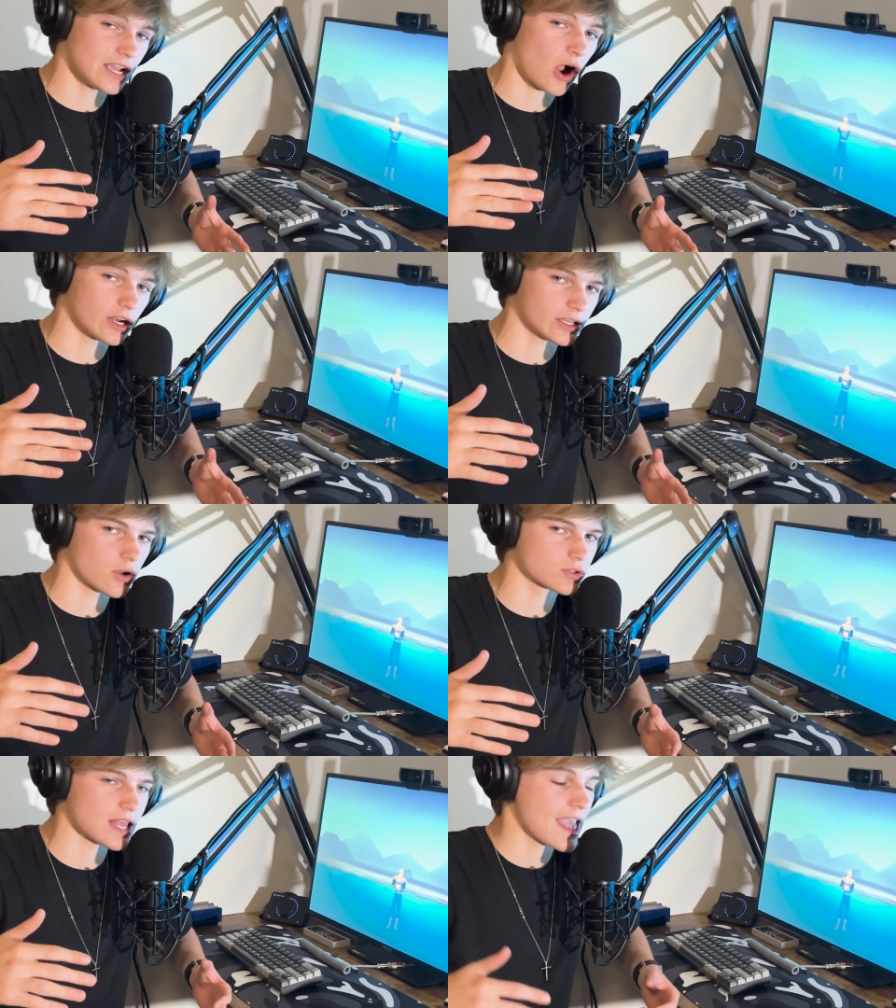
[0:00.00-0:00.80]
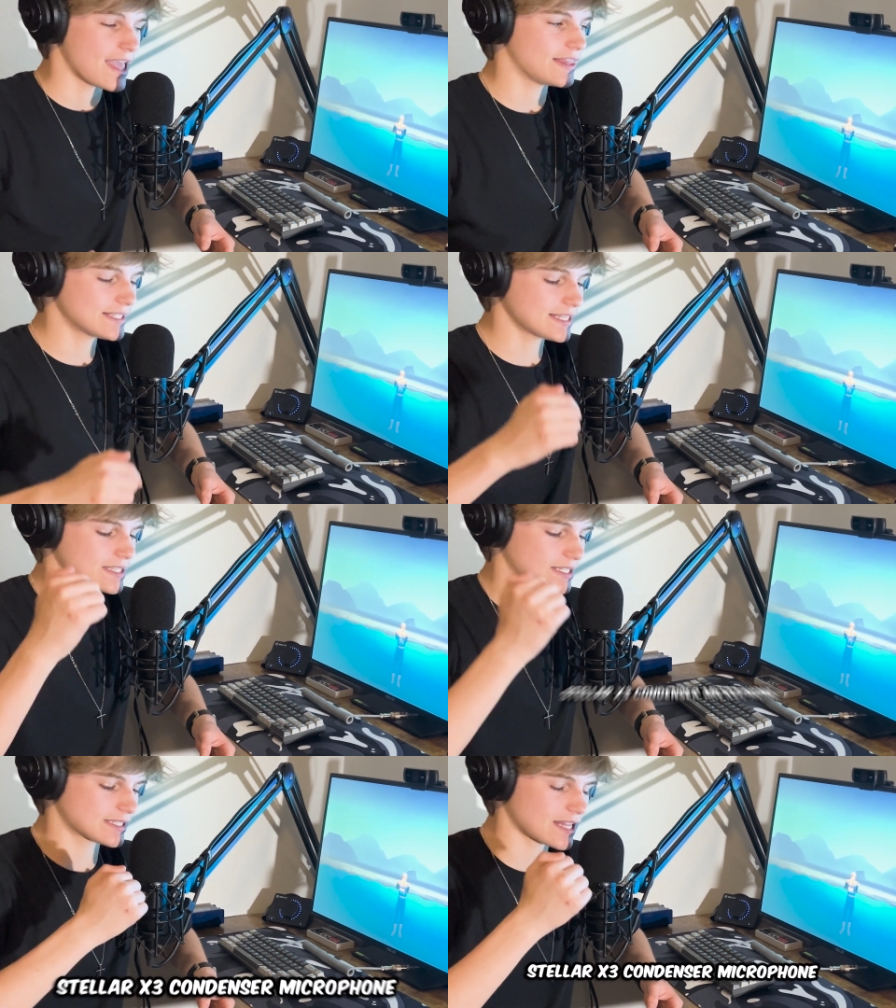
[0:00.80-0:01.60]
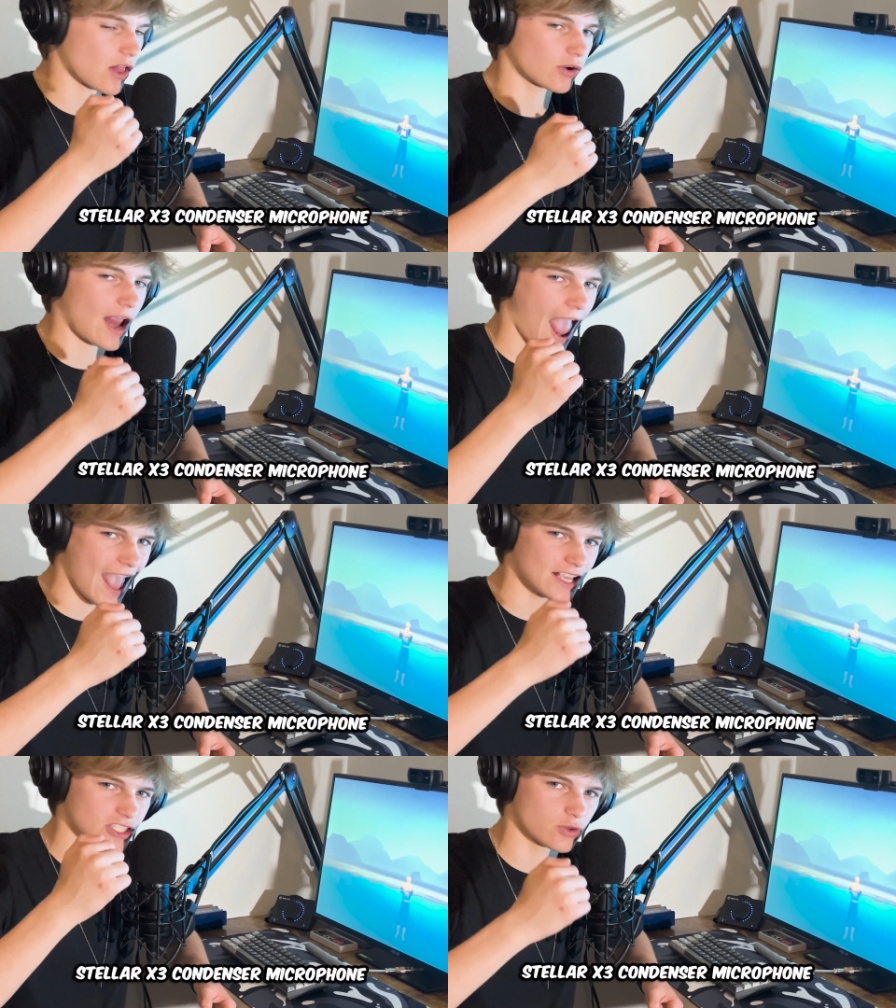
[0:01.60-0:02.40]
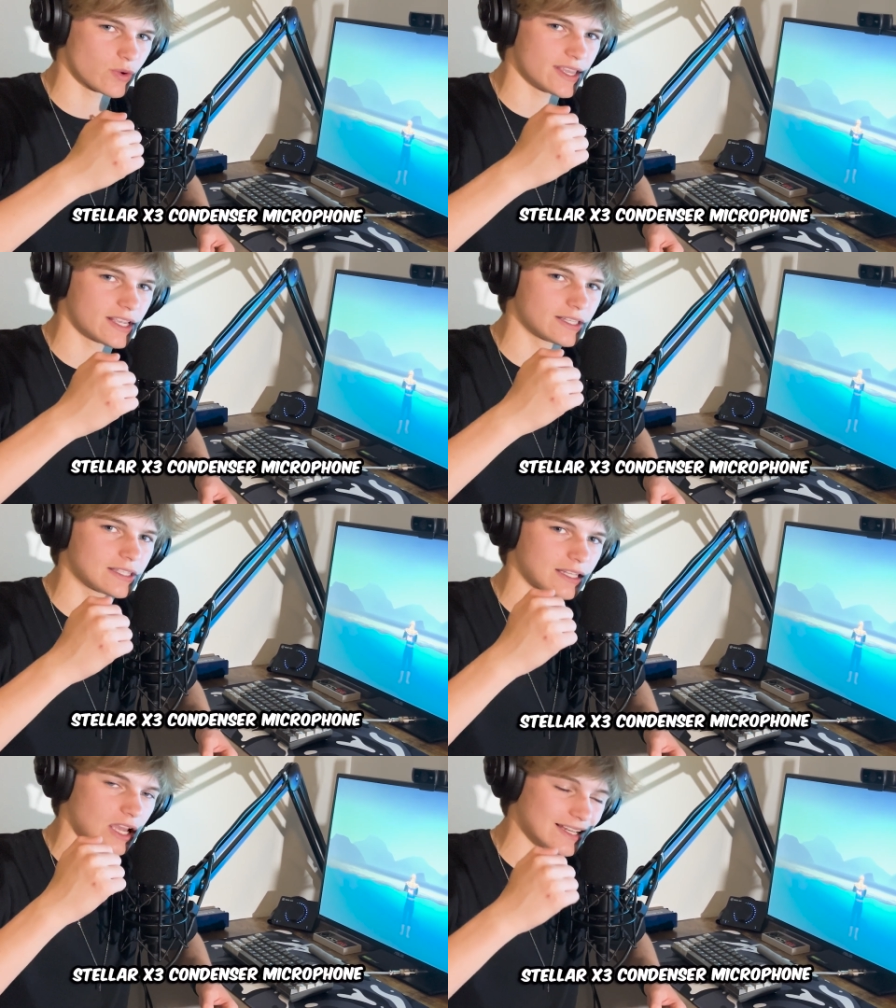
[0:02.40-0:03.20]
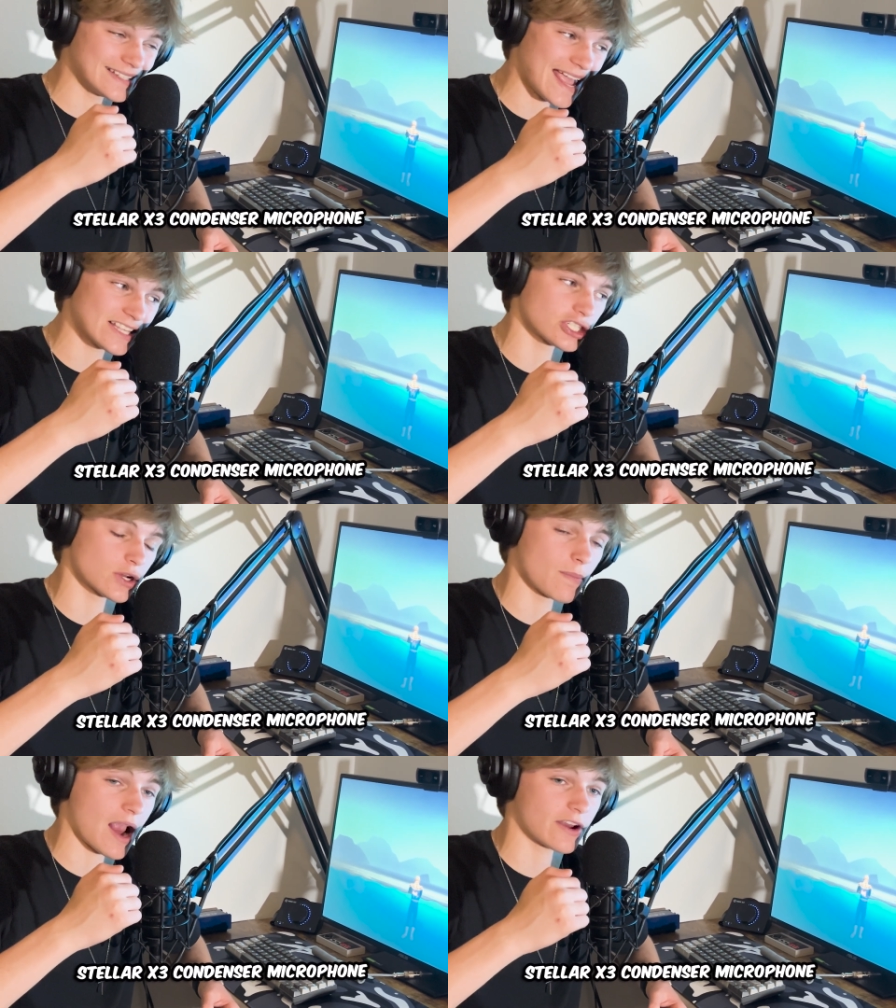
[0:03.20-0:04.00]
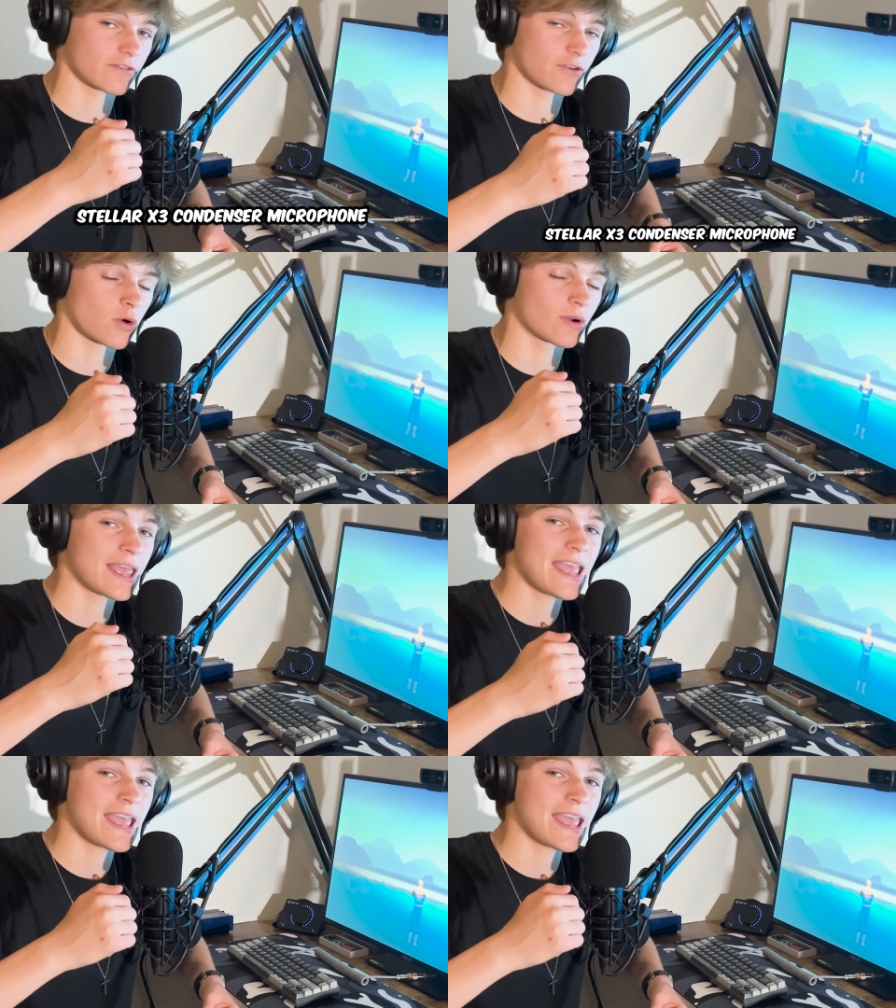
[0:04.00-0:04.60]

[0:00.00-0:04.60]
Audios. This is the Stellar X3 condenser microphone.